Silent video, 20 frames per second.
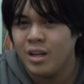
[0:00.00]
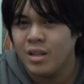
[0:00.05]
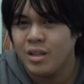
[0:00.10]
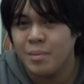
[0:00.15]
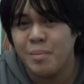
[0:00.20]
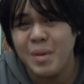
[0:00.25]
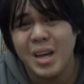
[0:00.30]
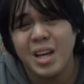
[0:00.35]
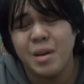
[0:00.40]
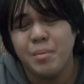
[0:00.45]
The
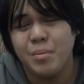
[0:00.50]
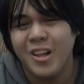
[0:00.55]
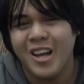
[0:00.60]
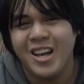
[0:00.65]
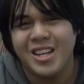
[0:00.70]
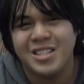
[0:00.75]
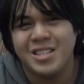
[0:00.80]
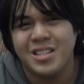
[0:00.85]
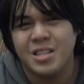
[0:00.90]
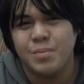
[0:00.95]
Mega
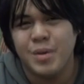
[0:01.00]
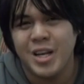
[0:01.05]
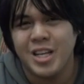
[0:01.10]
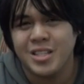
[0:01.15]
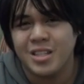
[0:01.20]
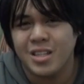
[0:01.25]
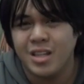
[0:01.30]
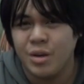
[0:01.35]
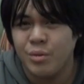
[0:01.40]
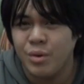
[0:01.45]
Blast is
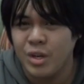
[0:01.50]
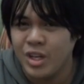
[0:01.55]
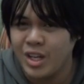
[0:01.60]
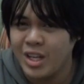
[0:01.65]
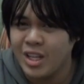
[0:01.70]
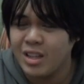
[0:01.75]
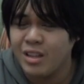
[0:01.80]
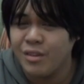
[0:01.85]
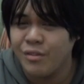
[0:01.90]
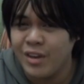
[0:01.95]
basically when you
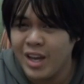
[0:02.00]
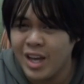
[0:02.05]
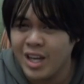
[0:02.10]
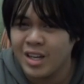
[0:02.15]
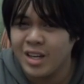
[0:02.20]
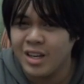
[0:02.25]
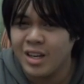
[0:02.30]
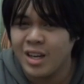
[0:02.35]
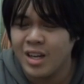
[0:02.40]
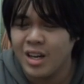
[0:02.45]
hit the
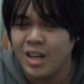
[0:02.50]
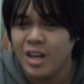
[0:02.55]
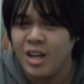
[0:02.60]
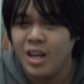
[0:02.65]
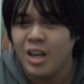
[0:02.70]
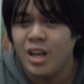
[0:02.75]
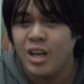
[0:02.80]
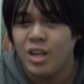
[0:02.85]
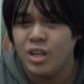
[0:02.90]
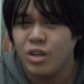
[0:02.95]
Vanguard,
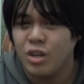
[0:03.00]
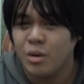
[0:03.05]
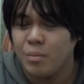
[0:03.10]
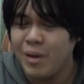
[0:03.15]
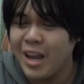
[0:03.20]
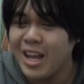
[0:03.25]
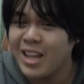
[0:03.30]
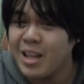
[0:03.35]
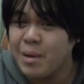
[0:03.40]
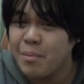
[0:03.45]
you can
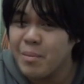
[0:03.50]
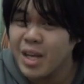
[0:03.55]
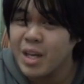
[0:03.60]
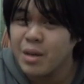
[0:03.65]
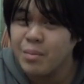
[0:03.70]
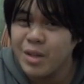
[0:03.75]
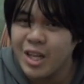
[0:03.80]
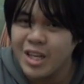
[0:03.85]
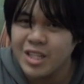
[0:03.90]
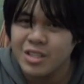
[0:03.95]
pay that Mega
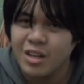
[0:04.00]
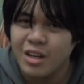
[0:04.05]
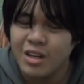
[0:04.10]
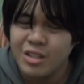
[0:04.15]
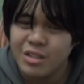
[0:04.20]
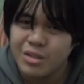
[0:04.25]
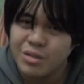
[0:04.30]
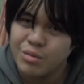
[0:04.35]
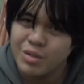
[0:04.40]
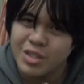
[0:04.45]
Blast
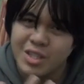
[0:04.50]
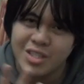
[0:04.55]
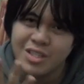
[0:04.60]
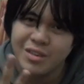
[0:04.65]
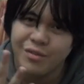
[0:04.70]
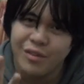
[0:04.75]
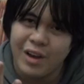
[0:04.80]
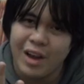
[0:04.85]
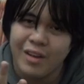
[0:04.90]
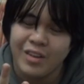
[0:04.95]
cost, which is
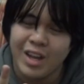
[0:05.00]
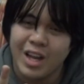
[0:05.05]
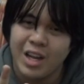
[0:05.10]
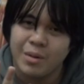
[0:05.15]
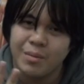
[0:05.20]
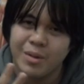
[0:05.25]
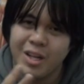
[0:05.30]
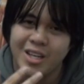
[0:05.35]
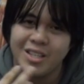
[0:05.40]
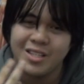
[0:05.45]
5
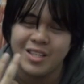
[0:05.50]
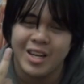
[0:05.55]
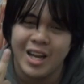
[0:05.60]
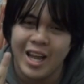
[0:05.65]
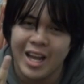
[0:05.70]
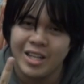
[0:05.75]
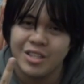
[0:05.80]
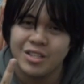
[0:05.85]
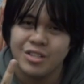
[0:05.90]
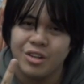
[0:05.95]
counter blasts and
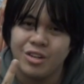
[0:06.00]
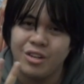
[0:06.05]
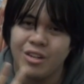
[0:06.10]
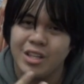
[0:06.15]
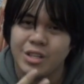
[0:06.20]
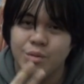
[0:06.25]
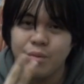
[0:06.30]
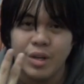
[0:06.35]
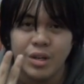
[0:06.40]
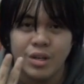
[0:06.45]
8 soul,
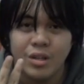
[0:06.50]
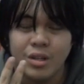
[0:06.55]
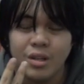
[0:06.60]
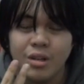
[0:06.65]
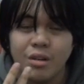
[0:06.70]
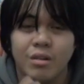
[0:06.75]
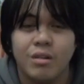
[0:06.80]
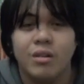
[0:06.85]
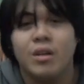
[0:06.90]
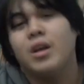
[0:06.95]
as we all know,